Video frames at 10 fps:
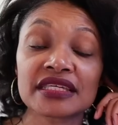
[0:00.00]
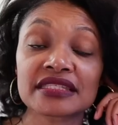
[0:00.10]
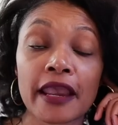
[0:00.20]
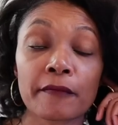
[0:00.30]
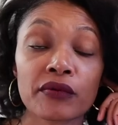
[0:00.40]
the
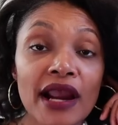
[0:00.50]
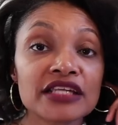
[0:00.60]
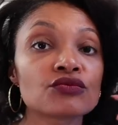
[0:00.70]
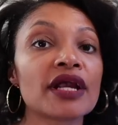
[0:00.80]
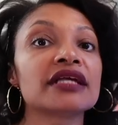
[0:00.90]
same
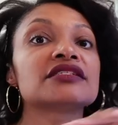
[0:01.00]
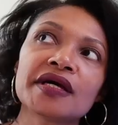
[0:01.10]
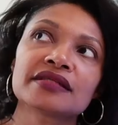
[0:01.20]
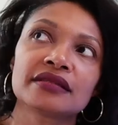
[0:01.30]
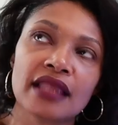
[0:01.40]
price range,
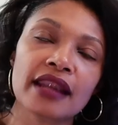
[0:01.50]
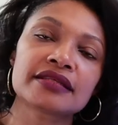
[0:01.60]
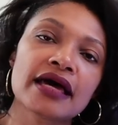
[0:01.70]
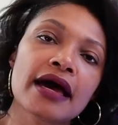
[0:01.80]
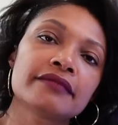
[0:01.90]
because a lot
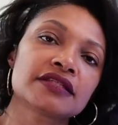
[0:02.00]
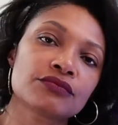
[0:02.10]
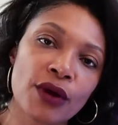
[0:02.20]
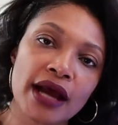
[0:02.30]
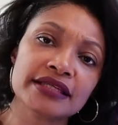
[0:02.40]
of times
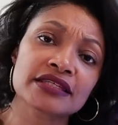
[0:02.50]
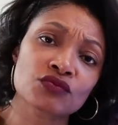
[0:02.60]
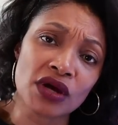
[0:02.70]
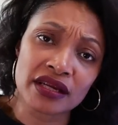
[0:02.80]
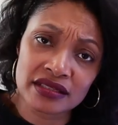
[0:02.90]
price is
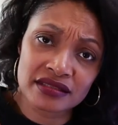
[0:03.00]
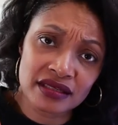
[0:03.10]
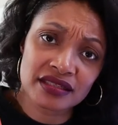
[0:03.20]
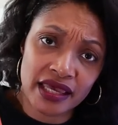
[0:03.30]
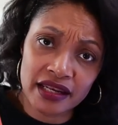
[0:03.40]
what is
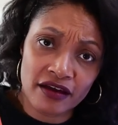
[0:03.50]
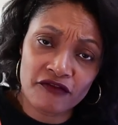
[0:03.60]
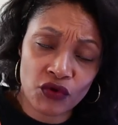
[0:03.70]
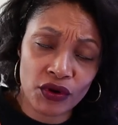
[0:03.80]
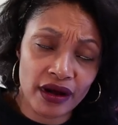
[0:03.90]
dictating
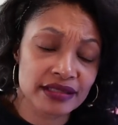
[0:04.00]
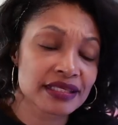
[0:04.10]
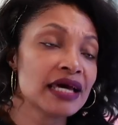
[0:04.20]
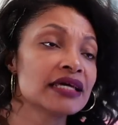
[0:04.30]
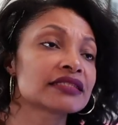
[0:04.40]
it for us.
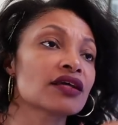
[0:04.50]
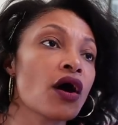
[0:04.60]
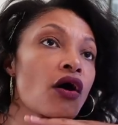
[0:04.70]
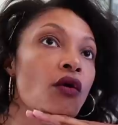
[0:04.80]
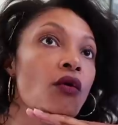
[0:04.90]

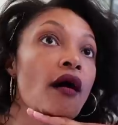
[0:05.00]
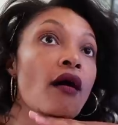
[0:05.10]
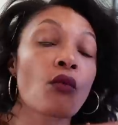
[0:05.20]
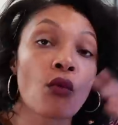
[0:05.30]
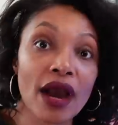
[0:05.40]
So
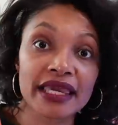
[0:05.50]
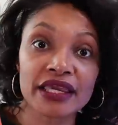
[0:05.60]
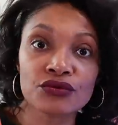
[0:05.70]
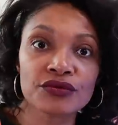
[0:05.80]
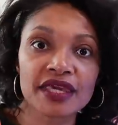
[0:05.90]
uh, what
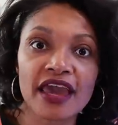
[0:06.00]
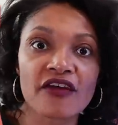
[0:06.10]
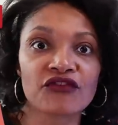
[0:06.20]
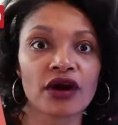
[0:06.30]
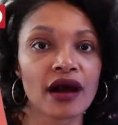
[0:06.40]
can you
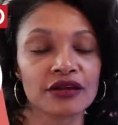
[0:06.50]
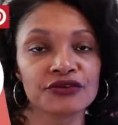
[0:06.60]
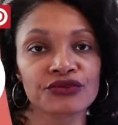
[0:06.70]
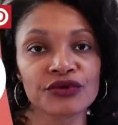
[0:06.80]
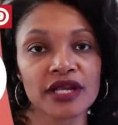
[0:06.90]
get for
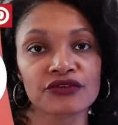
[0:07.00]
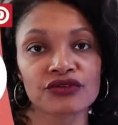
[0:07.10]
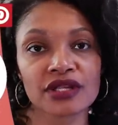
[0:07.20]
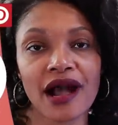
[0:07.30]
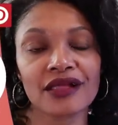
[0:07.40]
under three
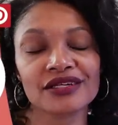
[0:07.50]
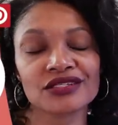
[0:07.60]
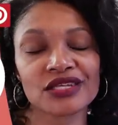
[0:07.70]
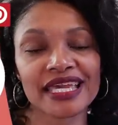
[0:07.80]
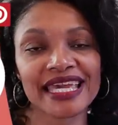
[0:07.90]
hundred
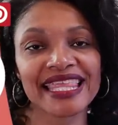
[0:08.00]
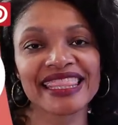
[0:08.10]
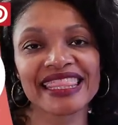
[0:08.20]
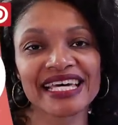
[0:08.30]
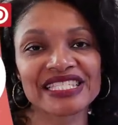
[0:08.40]
dollars
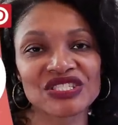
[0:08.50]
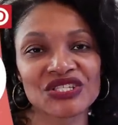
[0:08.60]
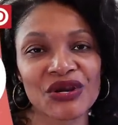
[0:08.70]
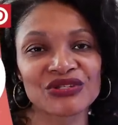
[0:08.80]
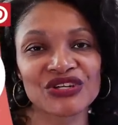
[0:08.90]
in the
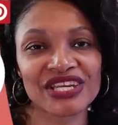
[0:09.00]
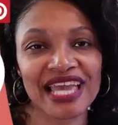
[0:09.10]
serger